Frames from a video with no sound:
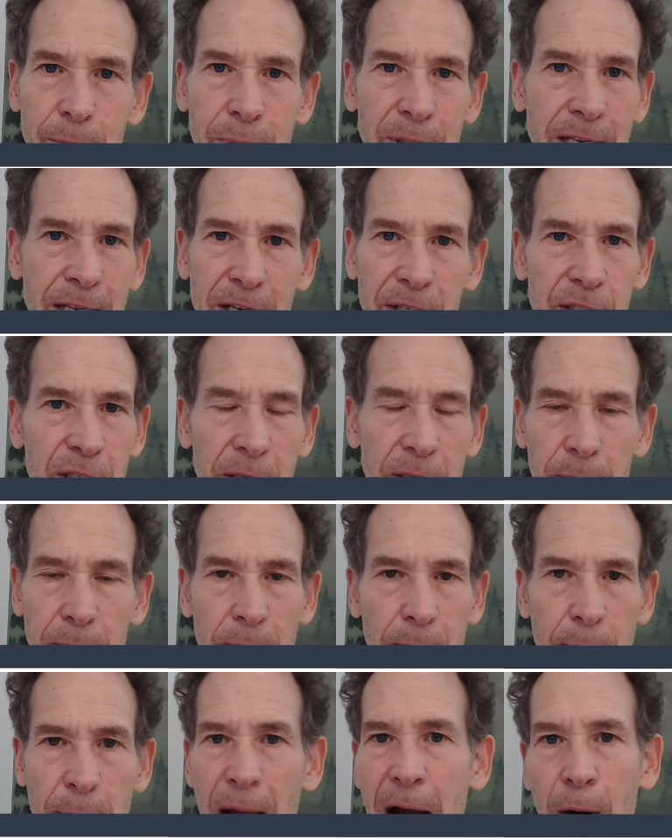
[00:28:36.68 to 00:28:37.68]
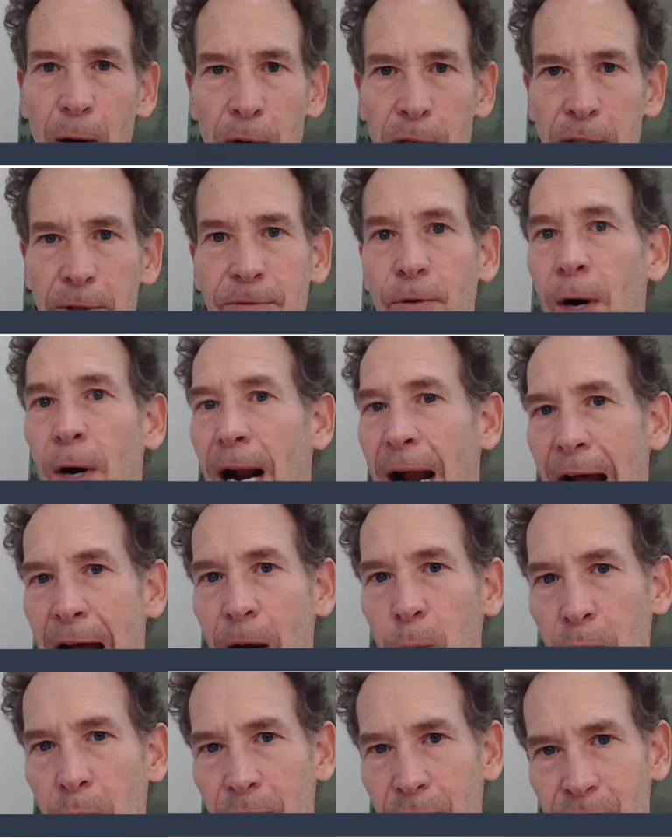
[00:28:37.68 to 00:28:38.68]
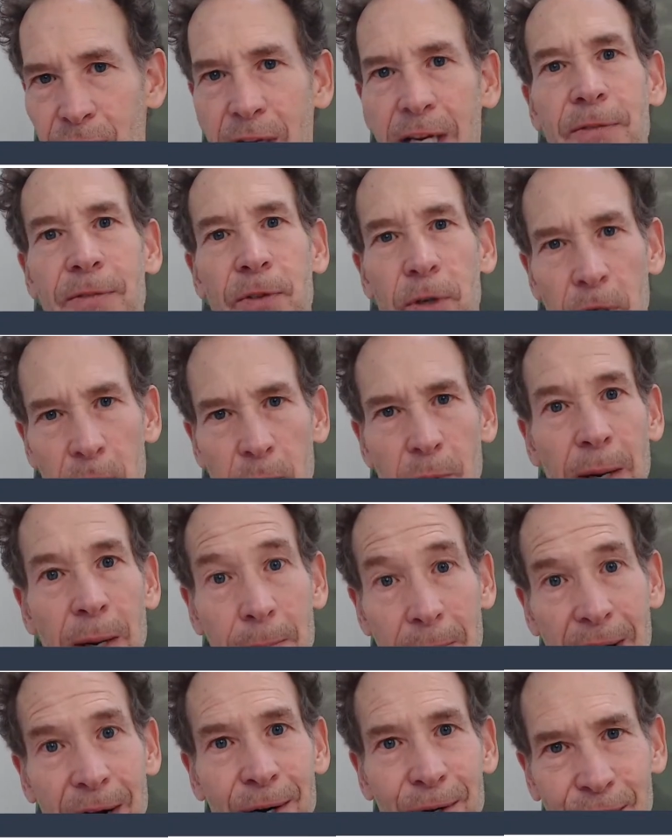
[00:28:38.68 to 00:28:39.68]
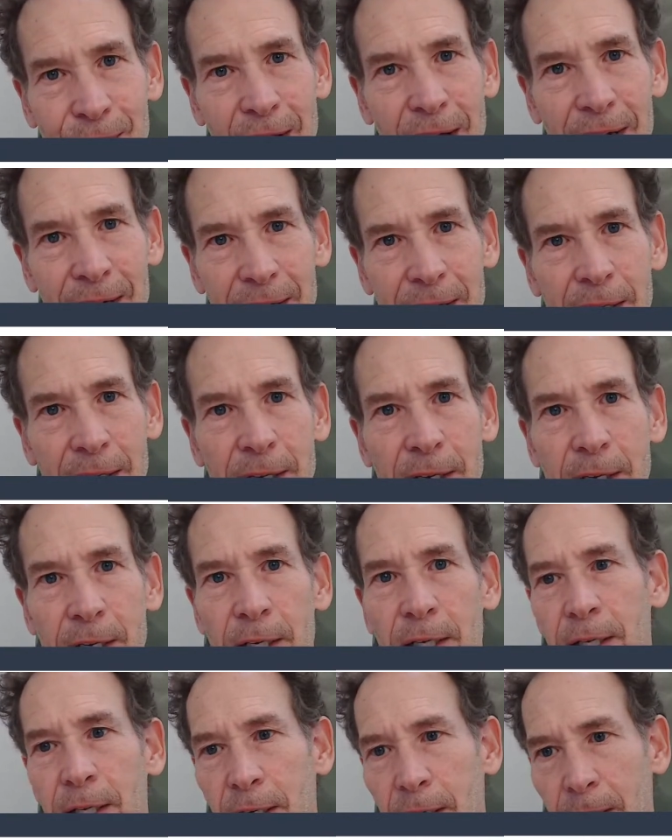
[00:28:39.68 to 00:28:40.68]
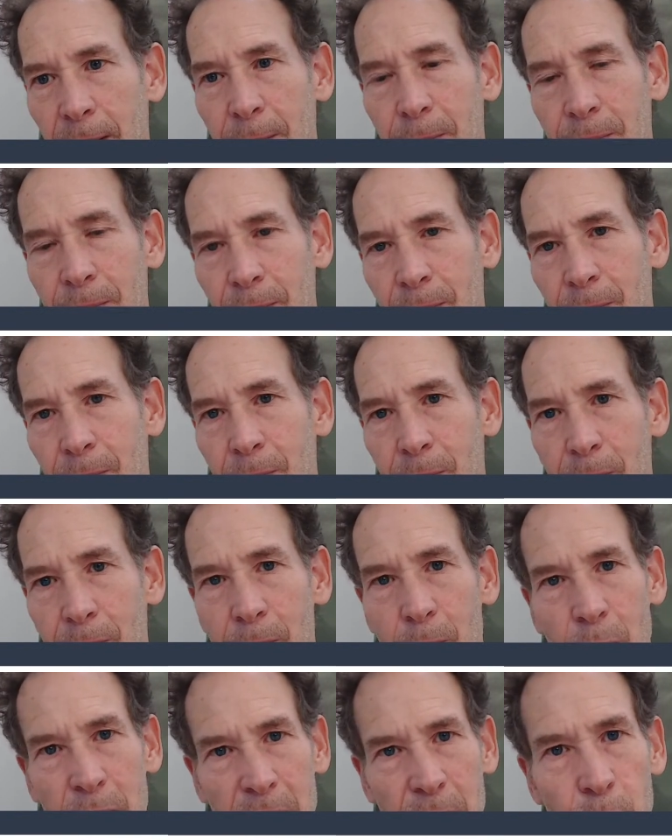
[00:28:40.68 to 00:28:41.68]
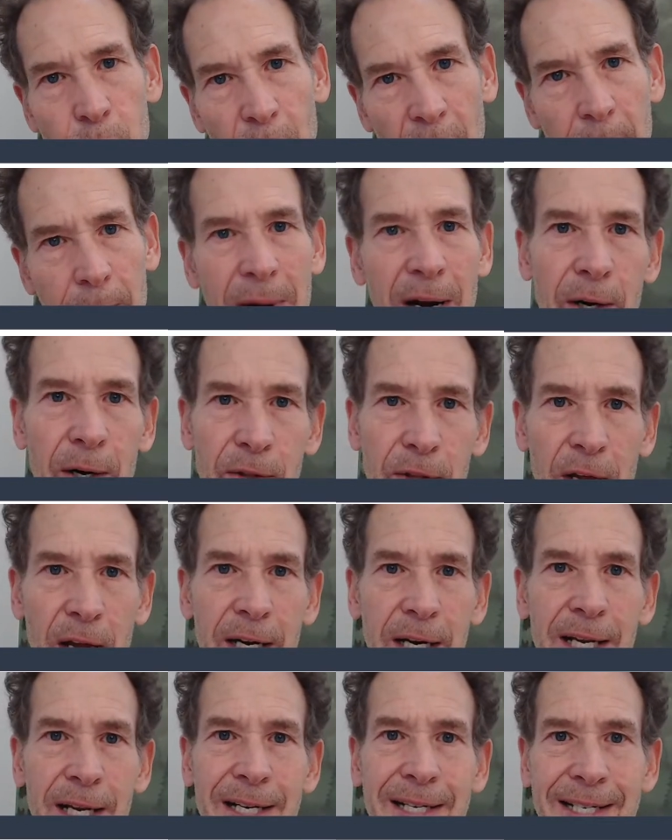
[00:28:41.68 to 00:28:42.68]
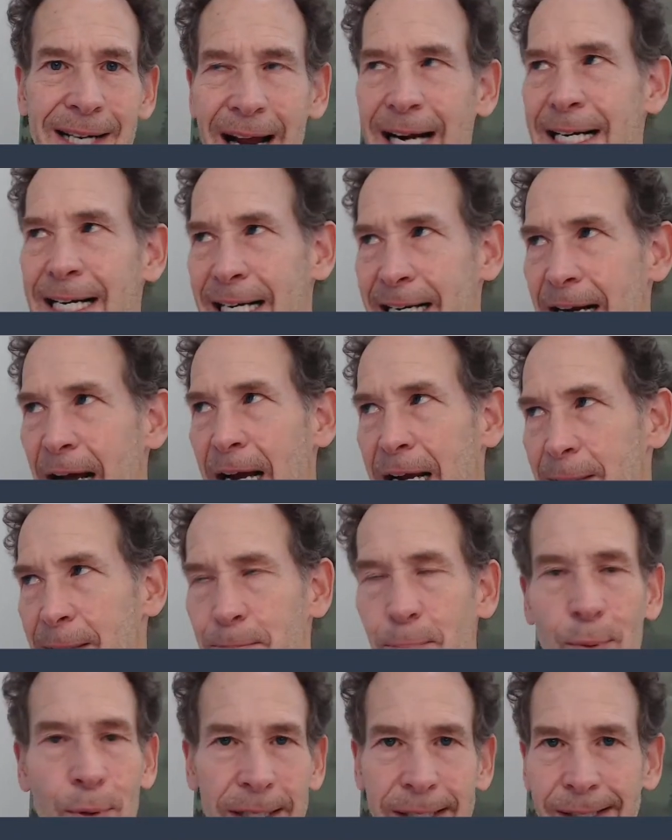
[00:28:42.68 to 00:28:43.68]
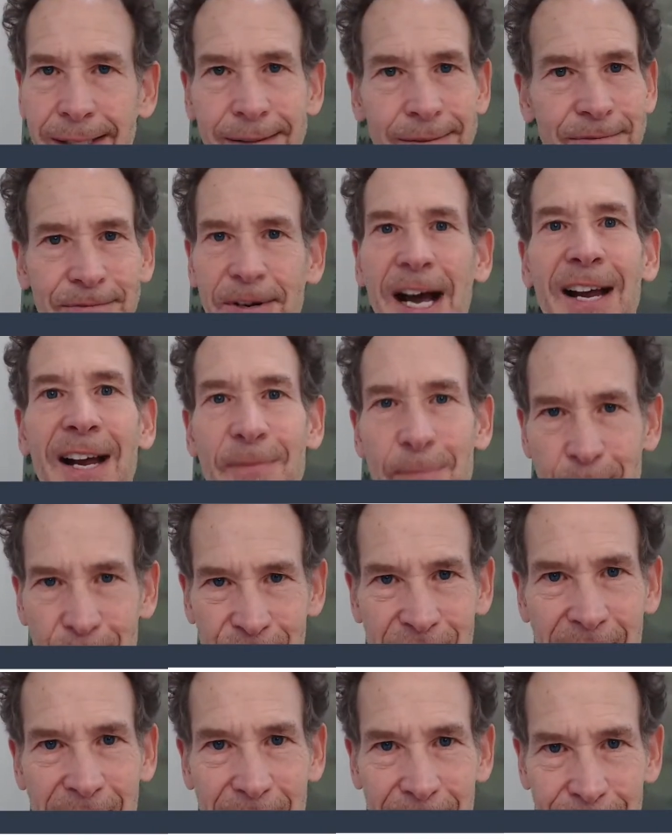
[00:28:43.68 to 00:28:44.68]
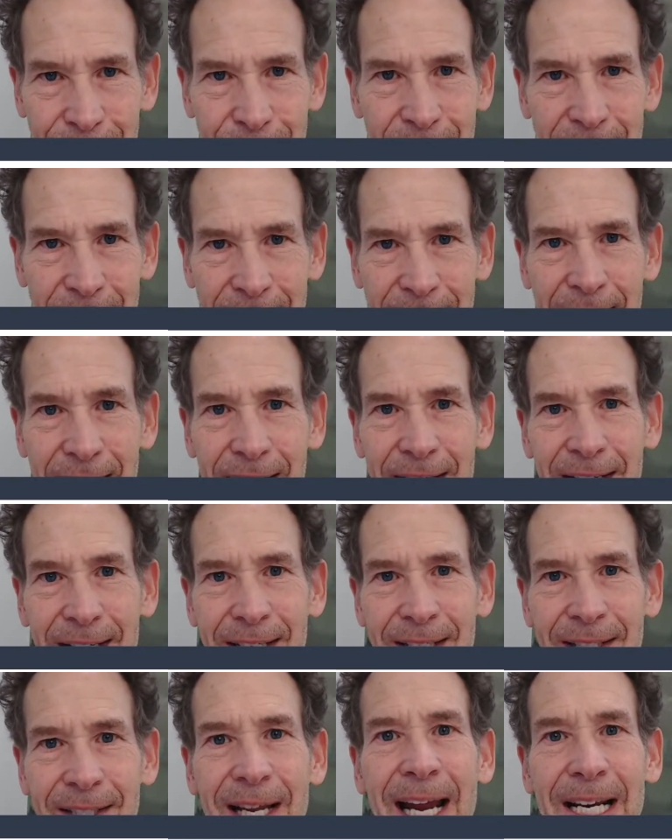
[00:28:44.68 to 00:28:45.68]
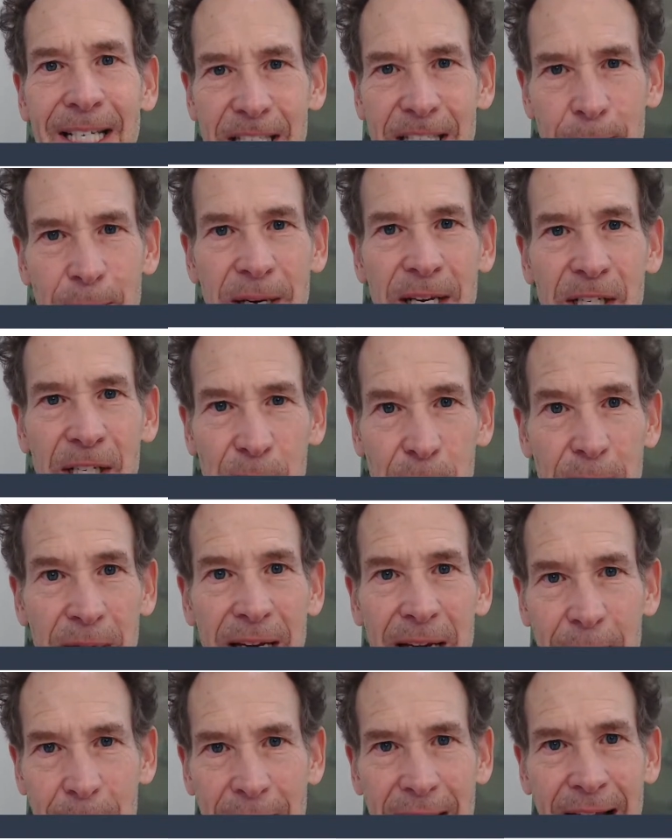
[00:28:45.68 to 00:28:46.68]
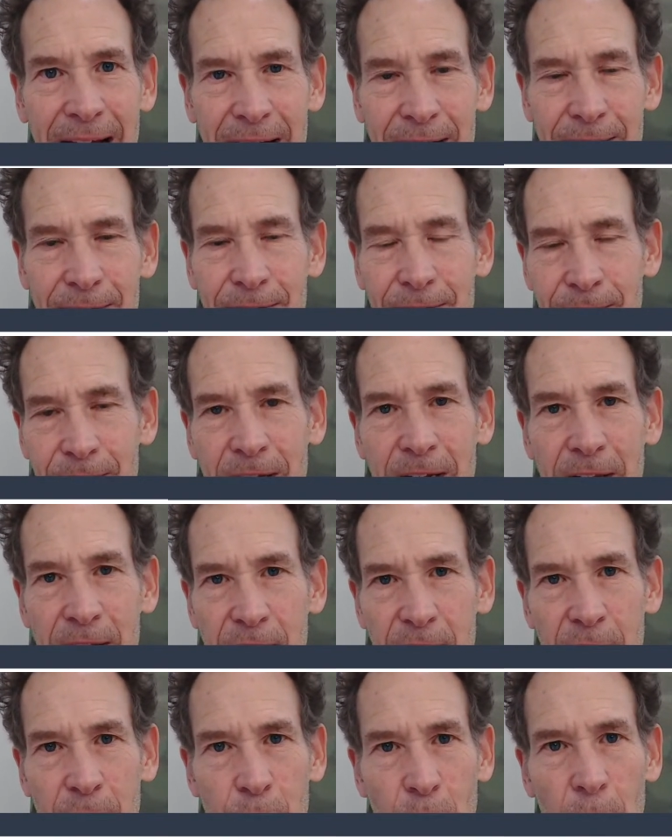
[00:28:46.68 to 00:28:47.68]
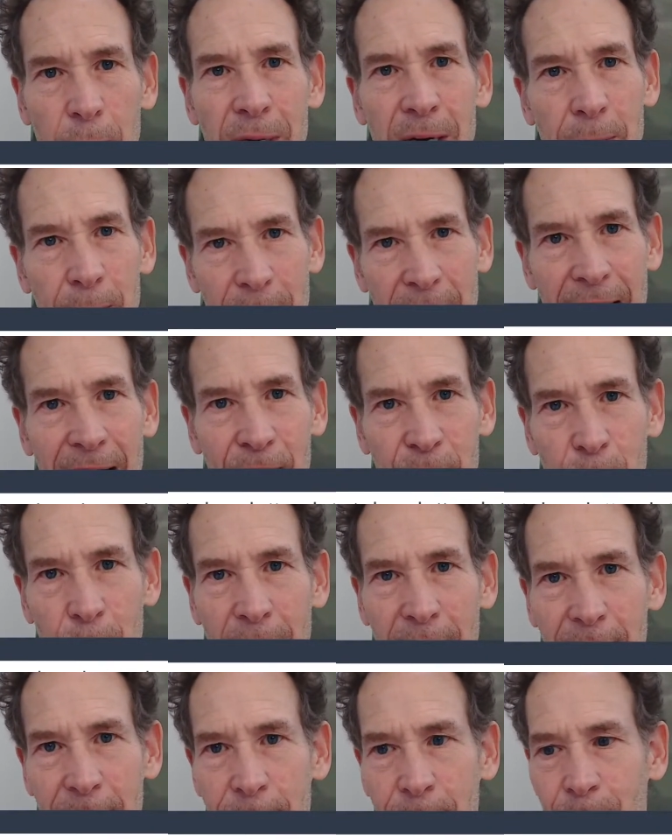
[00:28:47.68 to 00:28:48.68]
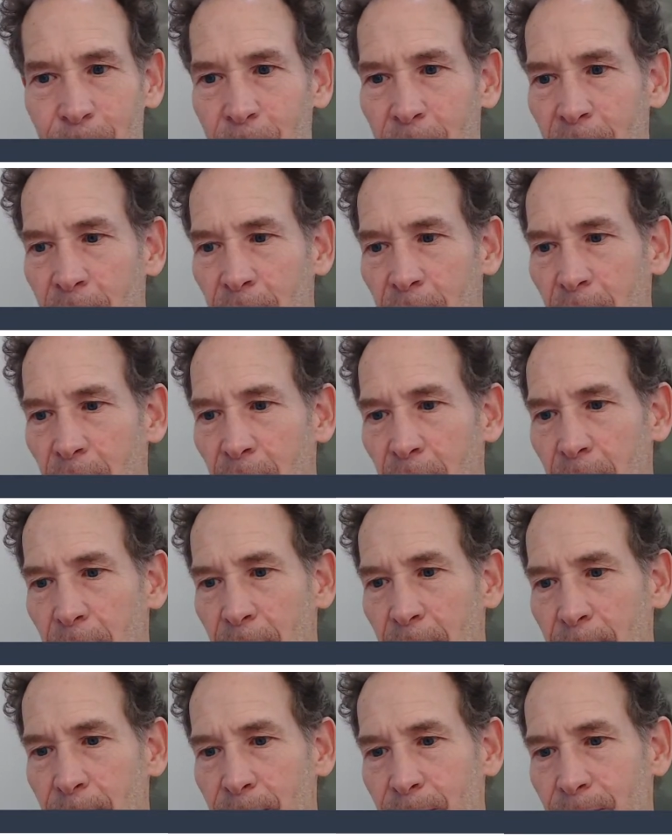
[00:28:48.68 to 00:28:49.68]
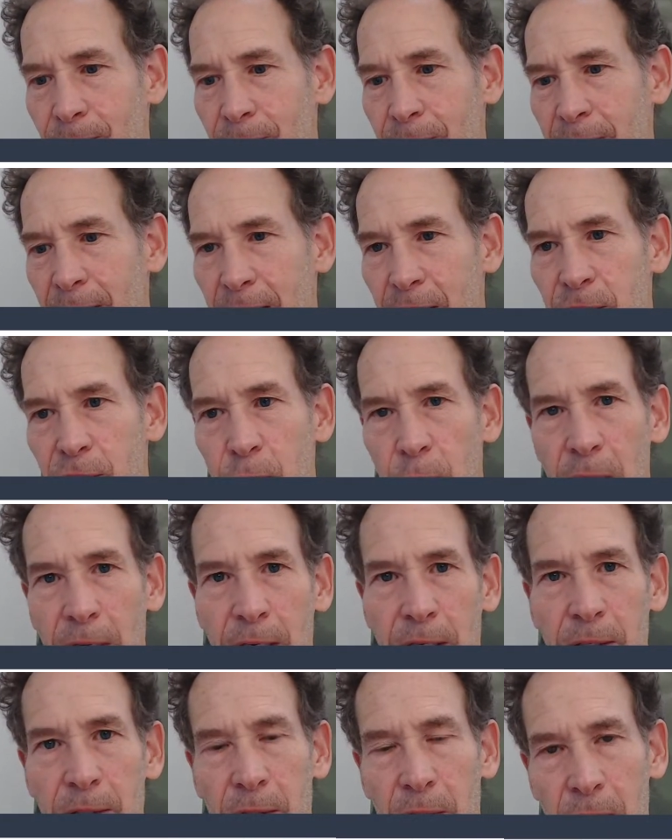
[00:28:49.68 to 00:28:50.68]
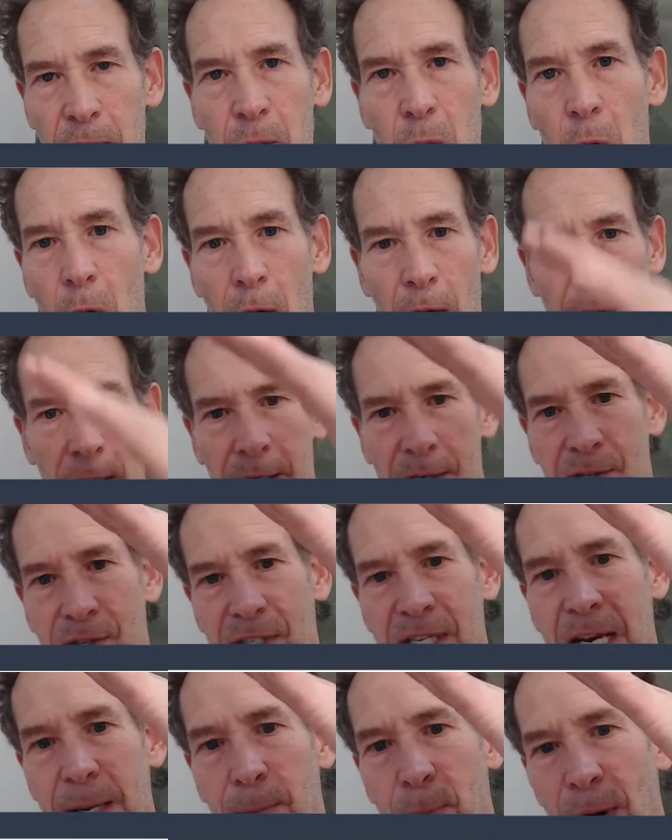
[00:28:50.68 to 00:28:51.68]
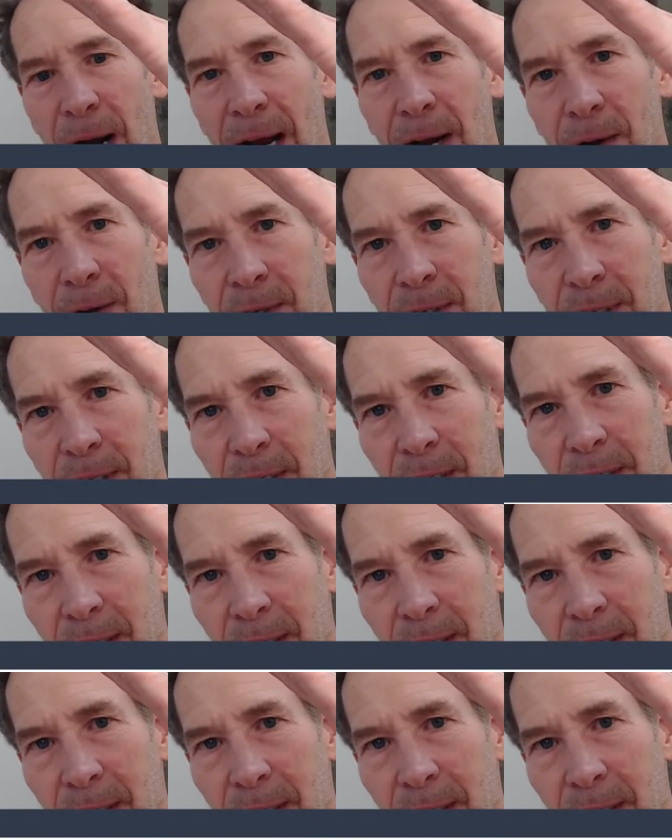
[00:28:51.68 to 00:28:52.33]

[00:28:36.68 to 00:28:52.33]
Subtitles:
potentially power you for hours. Like if you're going to run a marathon, when you run a marathon, 99.5% of the ATP is being made via the aerobic pathway. In doing a long, steep route,